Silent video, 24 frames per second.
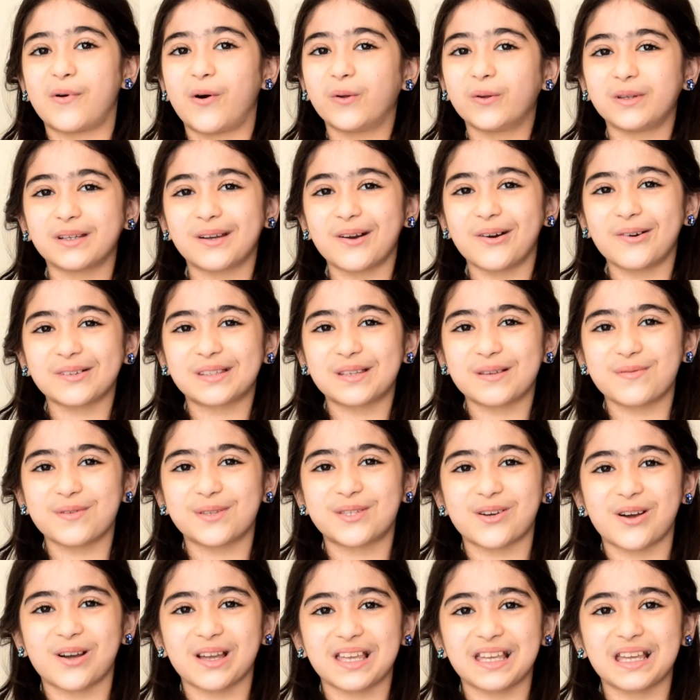only going to be
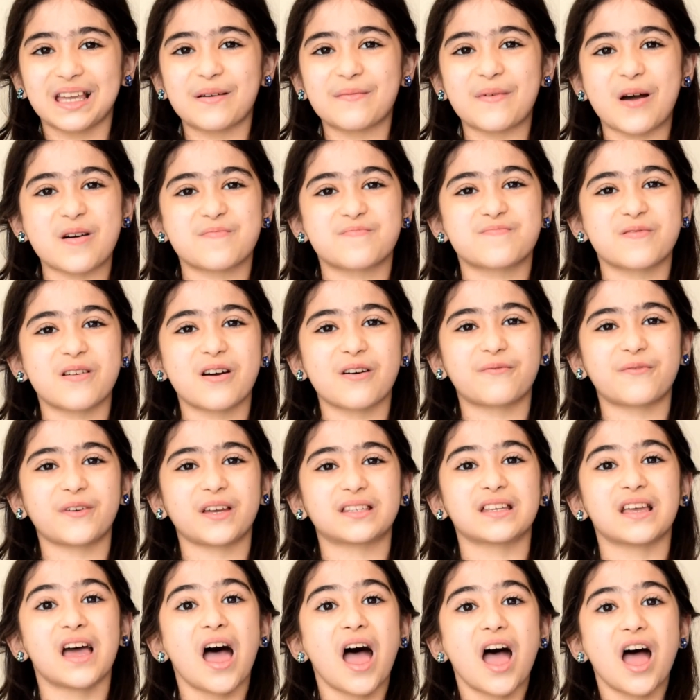talking about
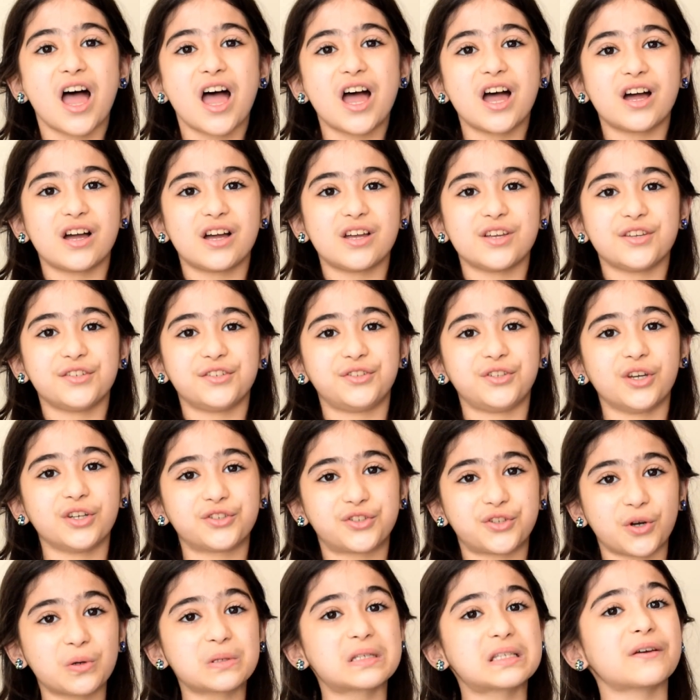Prophet uh,
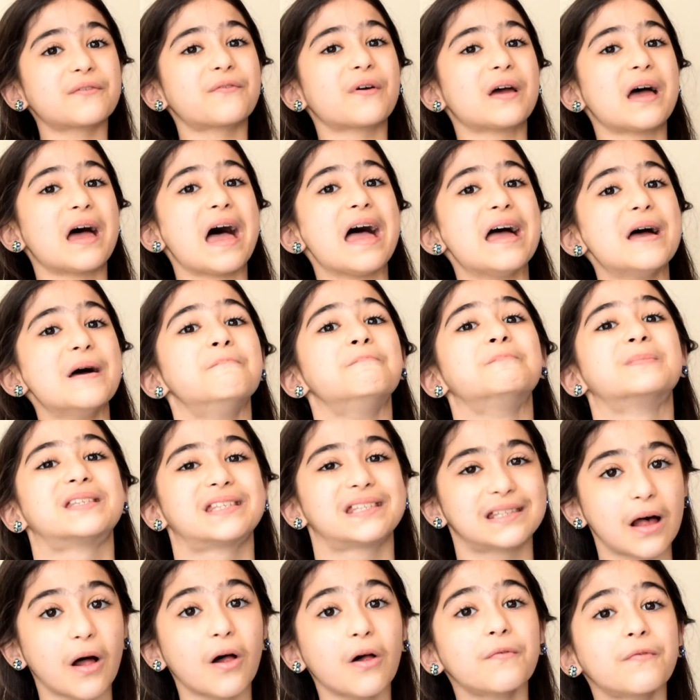Joseph uh,
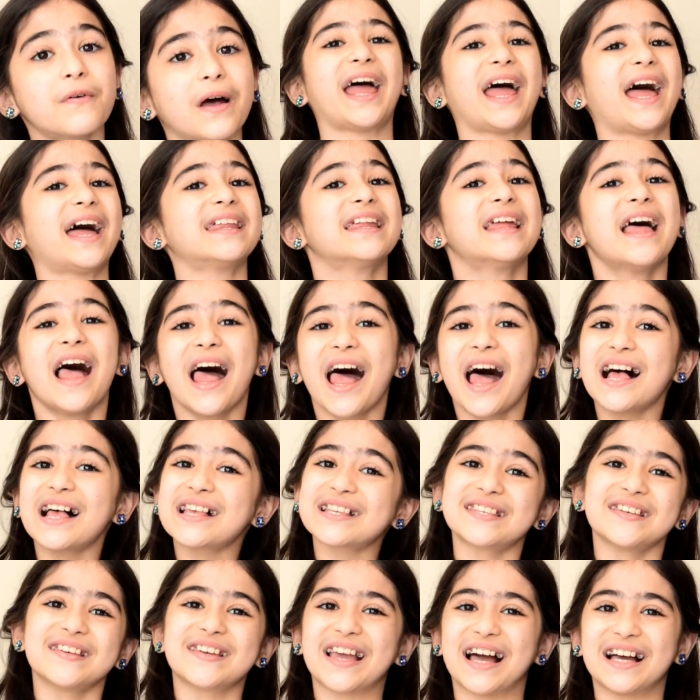himself and
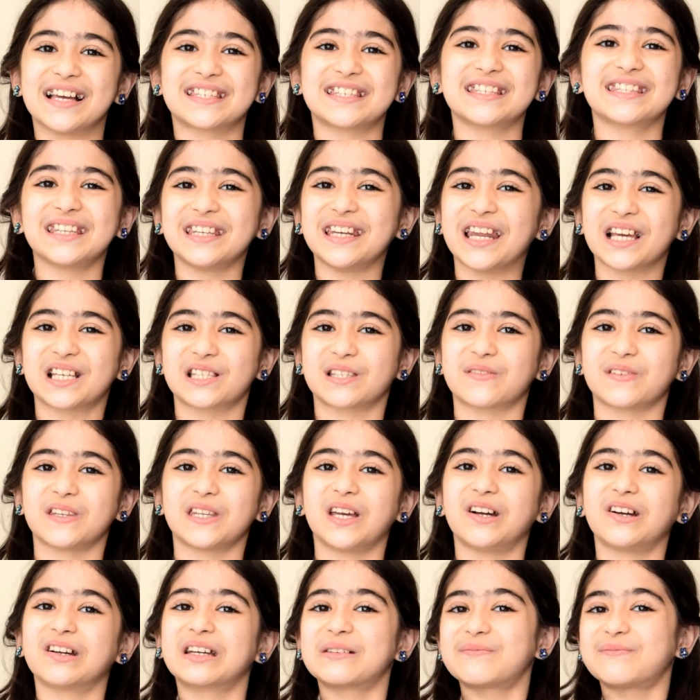I'll see you guys in the next
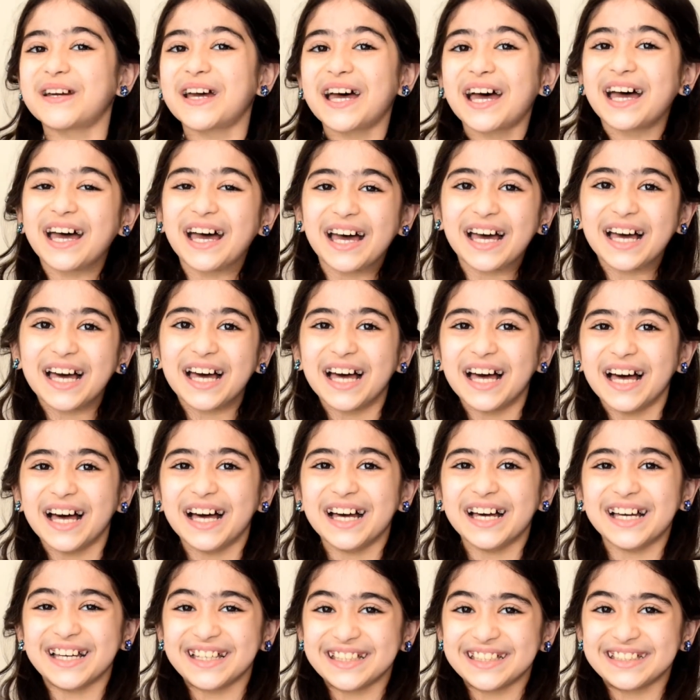video.
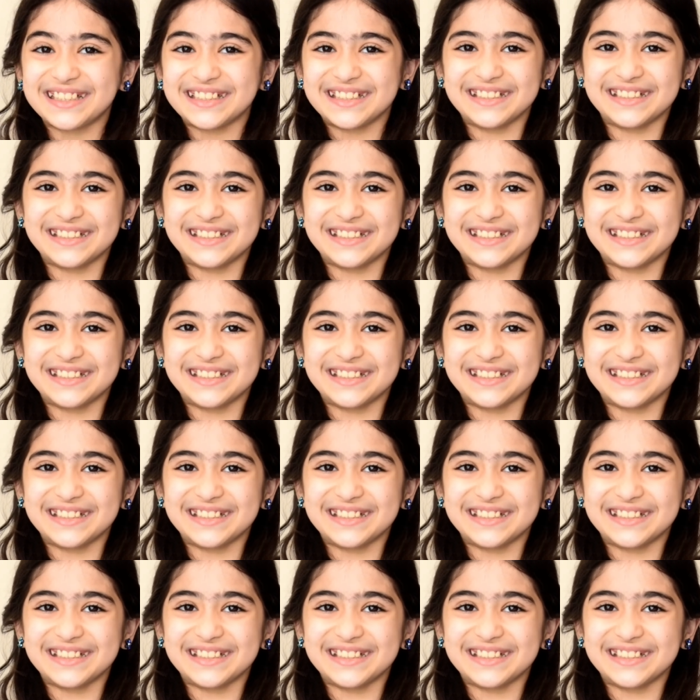Goodbye!